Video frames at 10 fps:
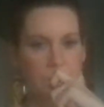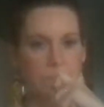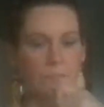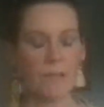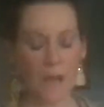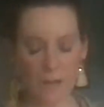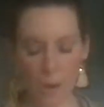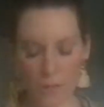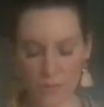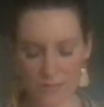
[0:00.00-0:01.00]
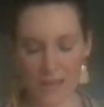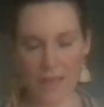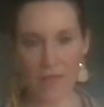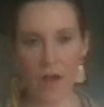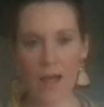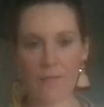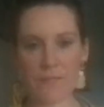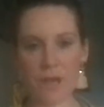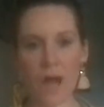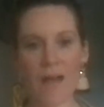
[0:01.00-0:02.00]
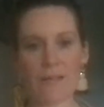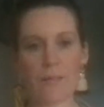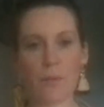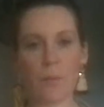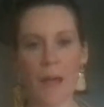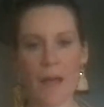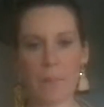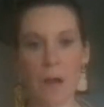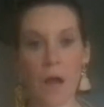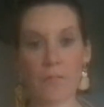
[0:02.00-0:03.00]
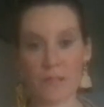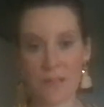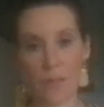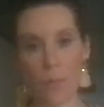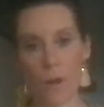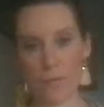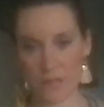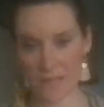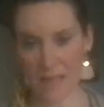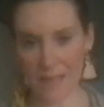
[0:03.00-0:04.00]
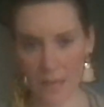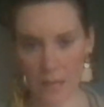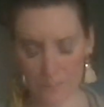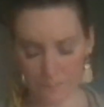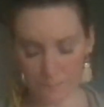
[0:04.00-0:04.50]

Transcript: Yeah, no, I was just saying that I had to pull back, but I've just done the wealth container.